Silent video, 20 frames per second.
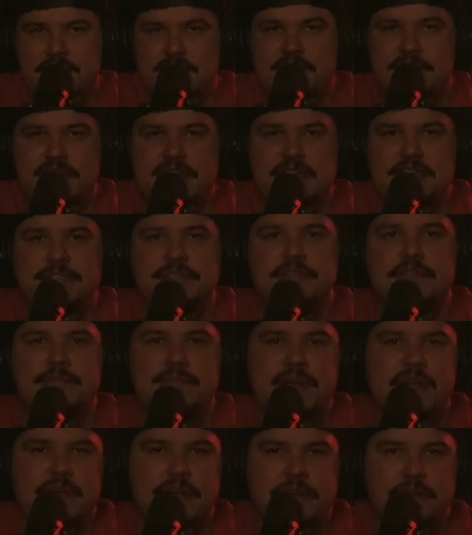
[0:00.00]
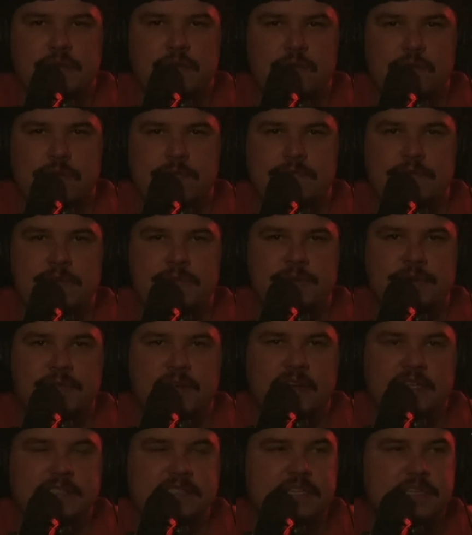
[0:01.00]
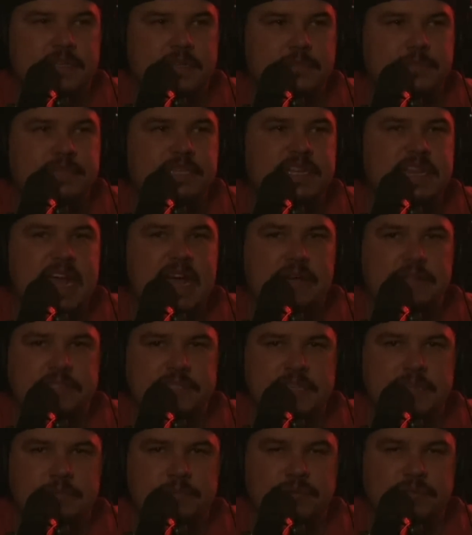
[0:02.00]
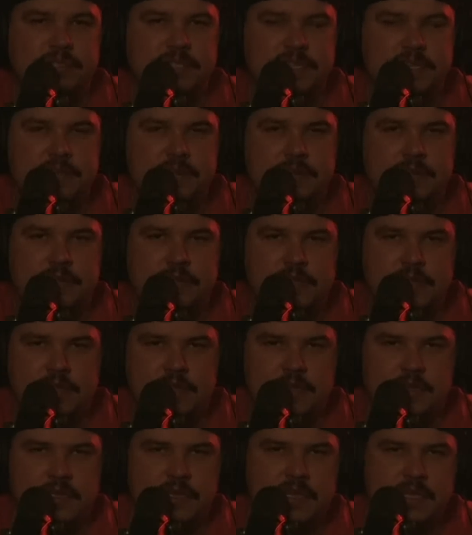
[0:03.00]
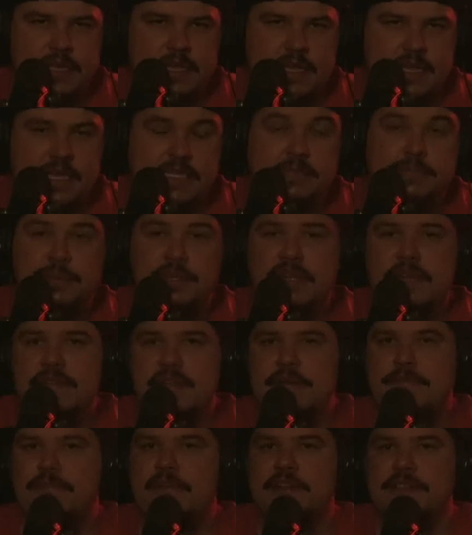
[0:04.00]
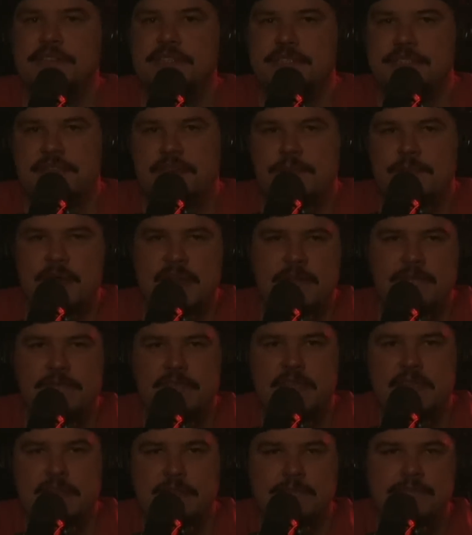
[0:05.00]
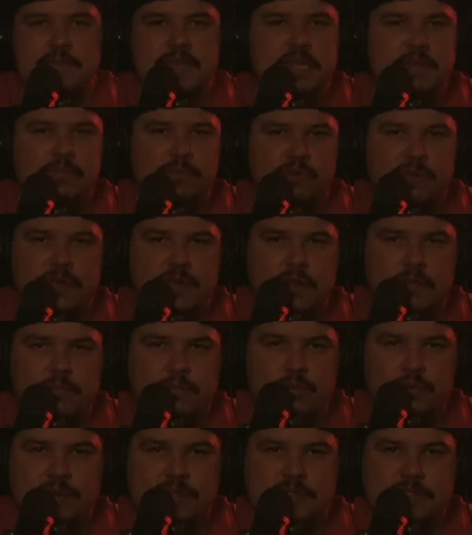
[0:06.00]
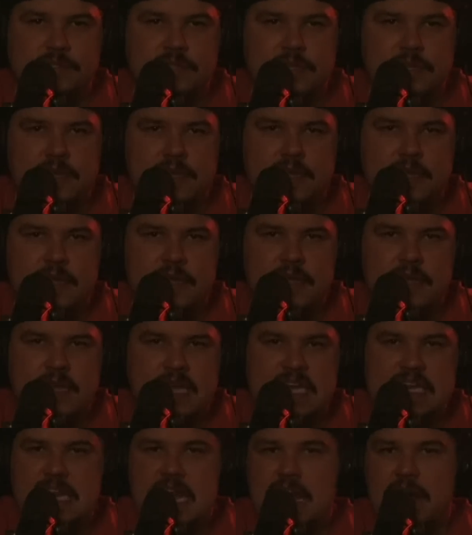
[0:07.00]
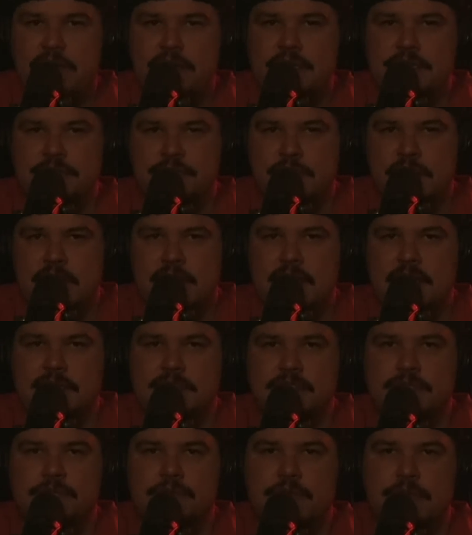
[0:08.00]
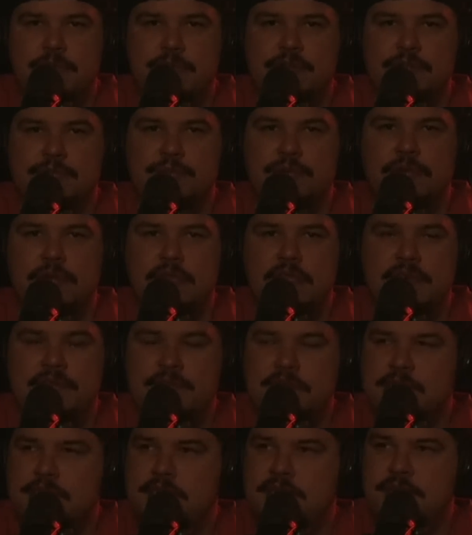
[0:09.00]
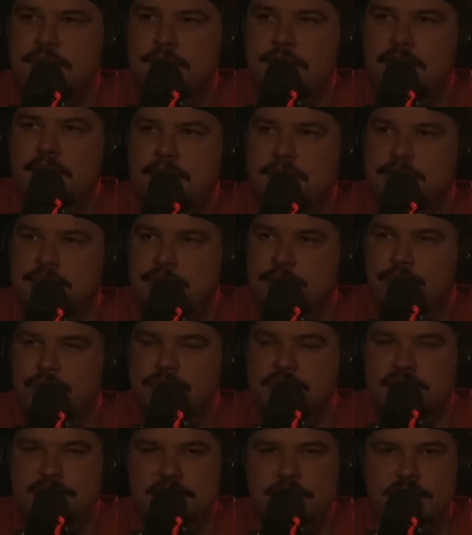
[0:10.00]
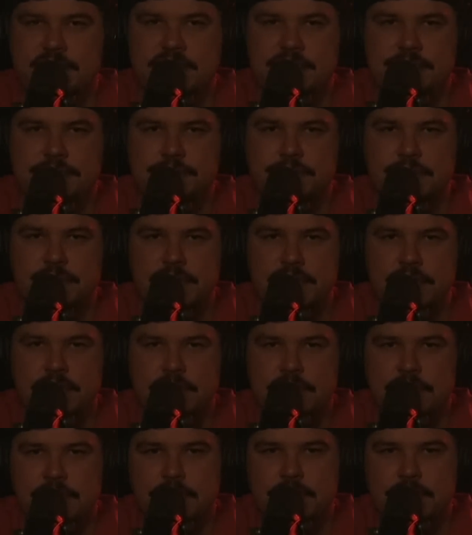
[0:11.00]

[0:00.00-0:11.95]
that the Inter-American Court of Human Rights ended up denouncing Brazil. It's believed that Francisco might have killed many more young boys, and now he's recognized as one of the most prolific serial killers in Brazilian history.